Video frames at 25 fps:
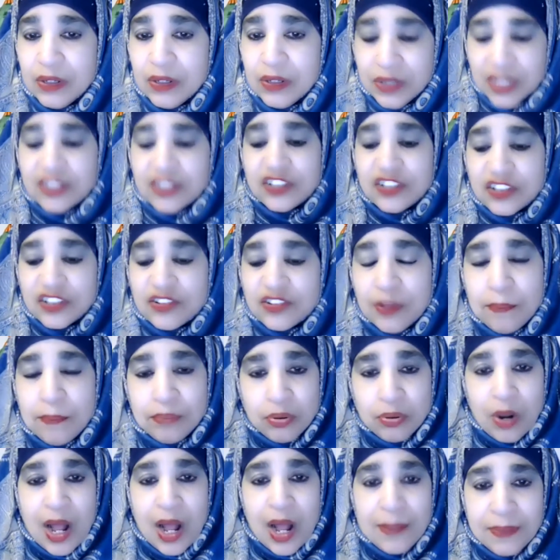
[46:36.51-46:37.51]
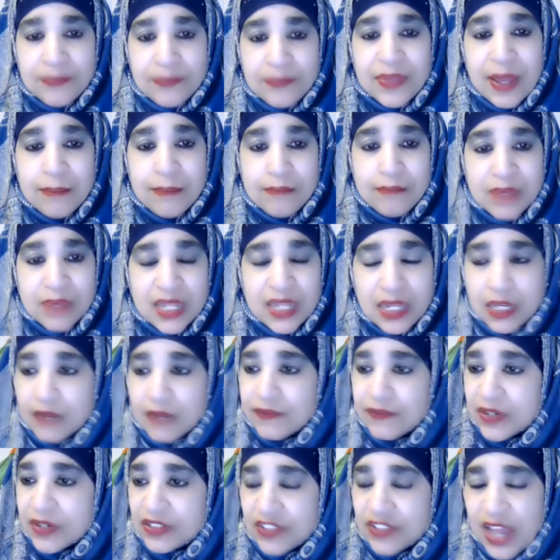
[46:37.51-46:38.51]
This is a problem that many
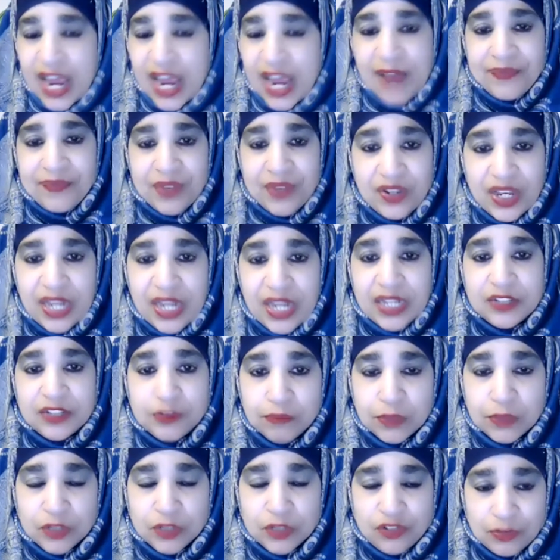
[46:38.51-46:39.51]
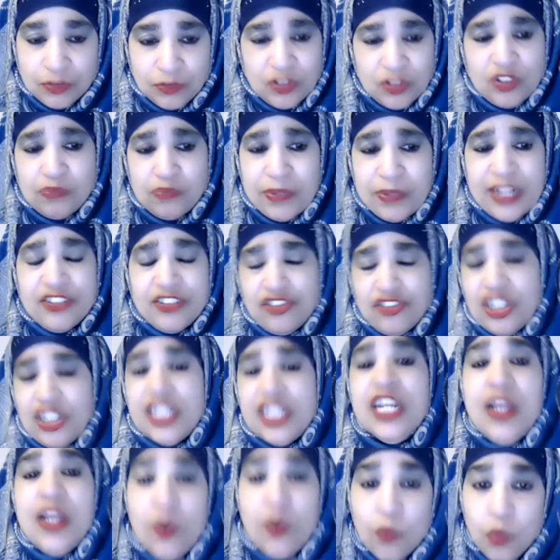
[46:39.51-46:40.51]
of us have today as Muslims,
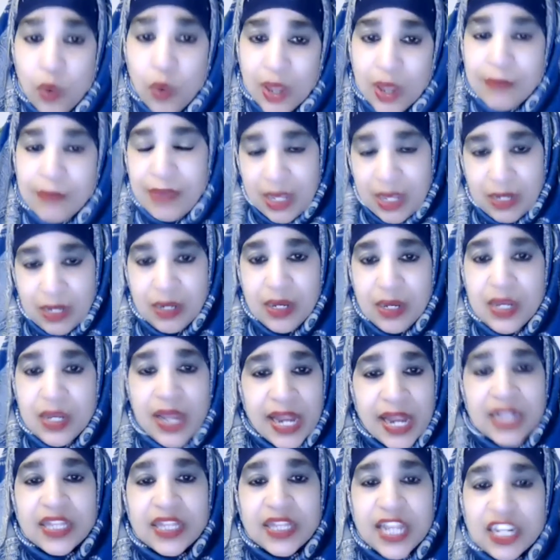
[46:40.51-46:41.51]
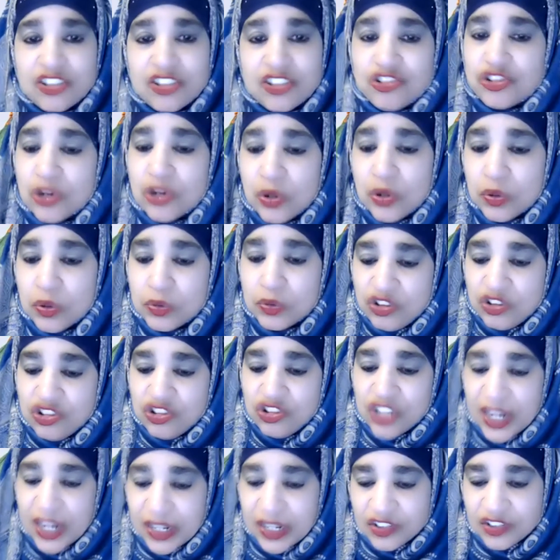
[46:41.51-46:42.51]
especially women. And that shows
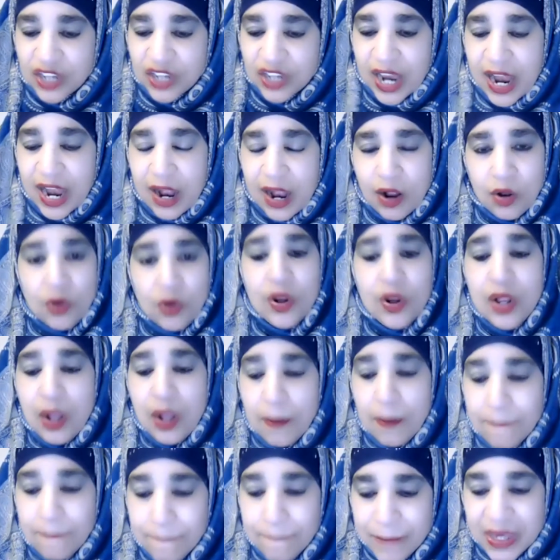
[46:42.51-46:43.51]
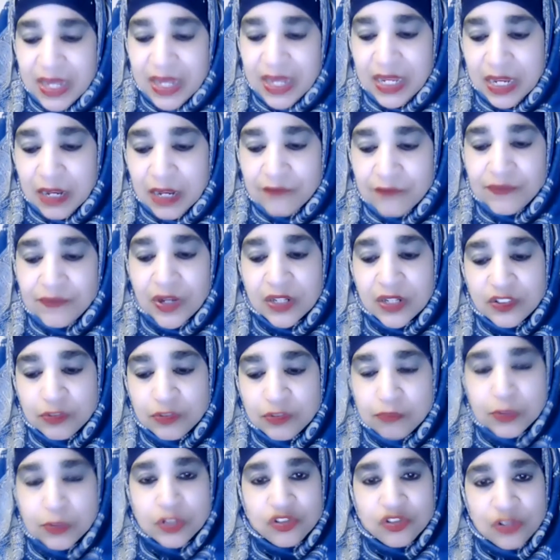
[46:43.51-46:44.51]
just how many of us
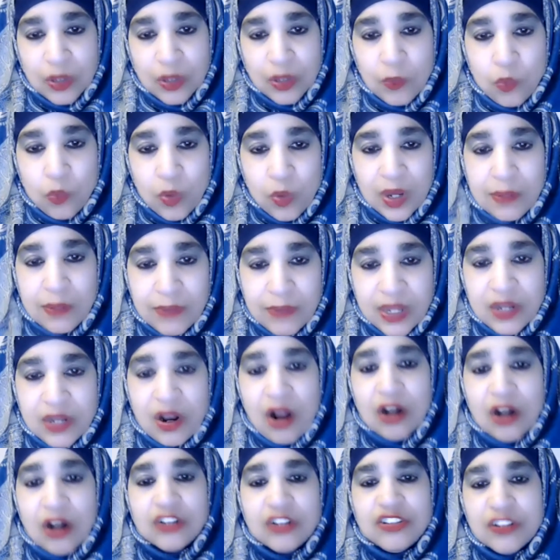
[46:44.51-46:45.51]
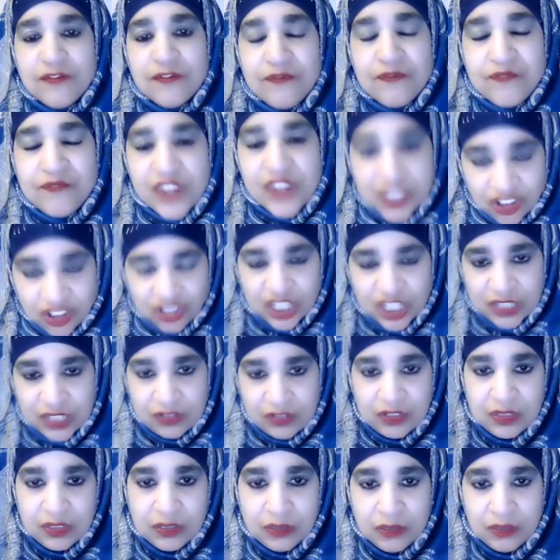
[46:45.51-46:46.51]
Muslim women are
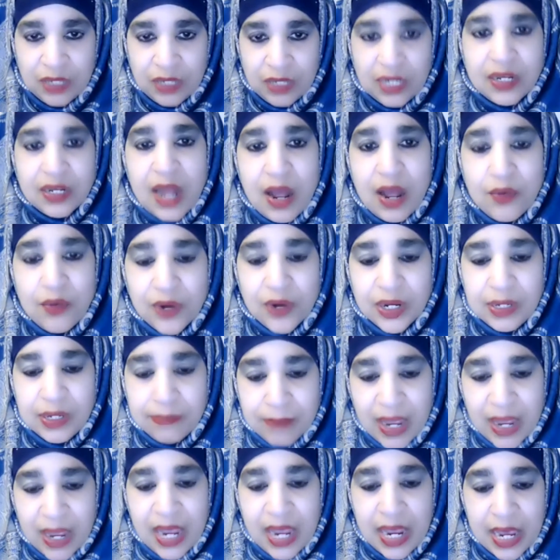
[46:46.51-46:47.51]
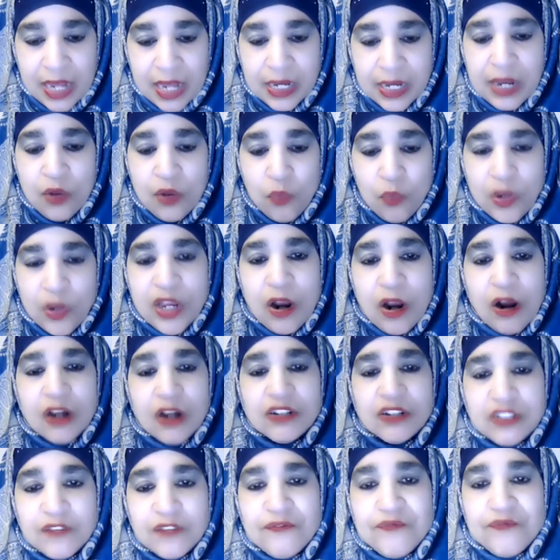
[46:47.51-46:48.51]
deficient in our iman. We are
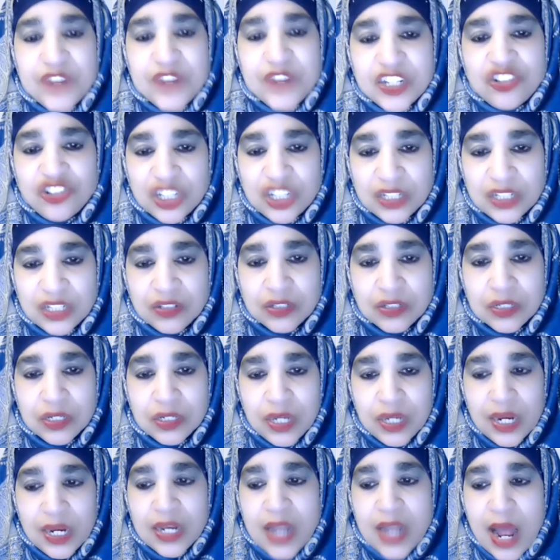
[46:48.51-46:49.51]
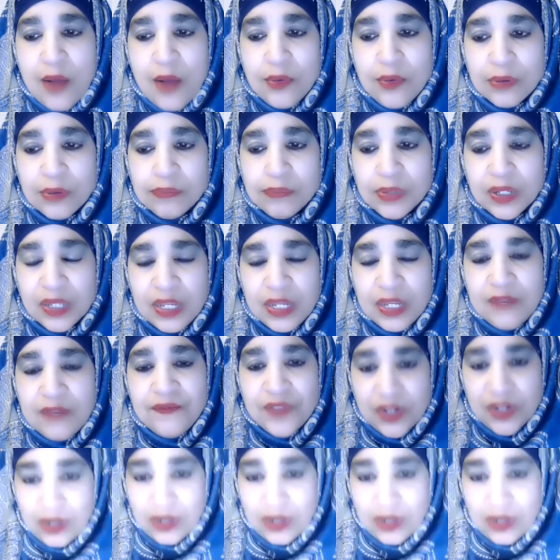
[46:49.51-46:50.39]
deficient in our belief in